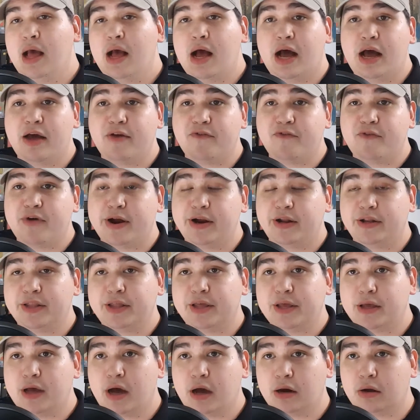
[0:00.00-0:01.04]
I
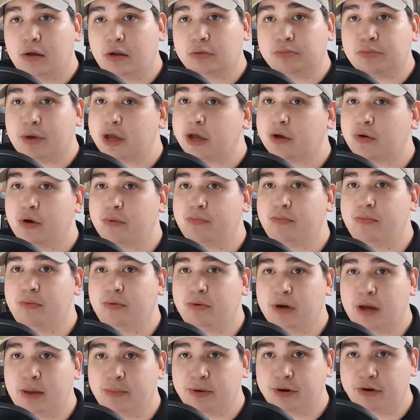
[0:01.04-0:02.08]
finally got all my equipment
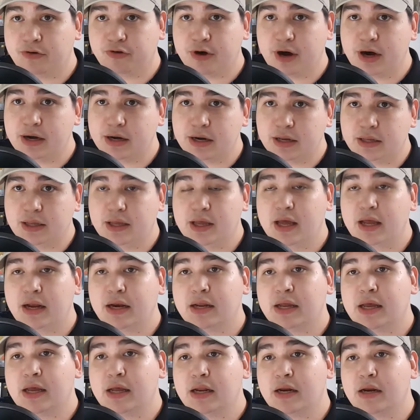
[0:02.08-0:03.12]
and I've been trying to get,
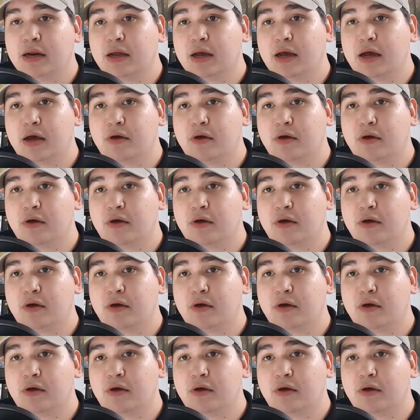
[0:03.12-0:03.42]
and